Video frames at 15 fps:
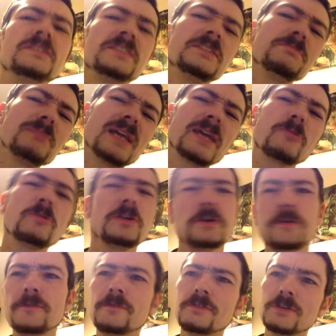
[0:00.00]
Is this Black
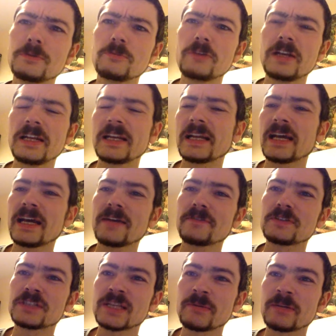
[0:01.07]
Widow film really going to have
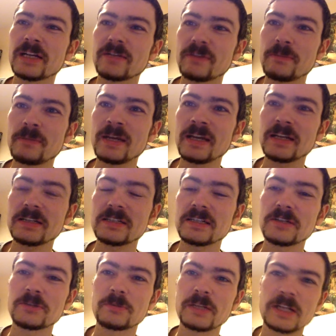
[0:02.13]
the same kind of impact
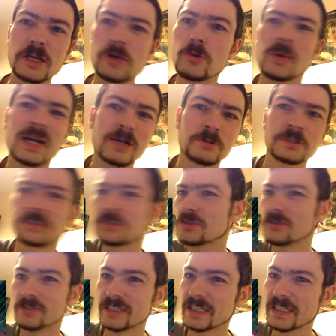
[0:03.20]
now that we know how her story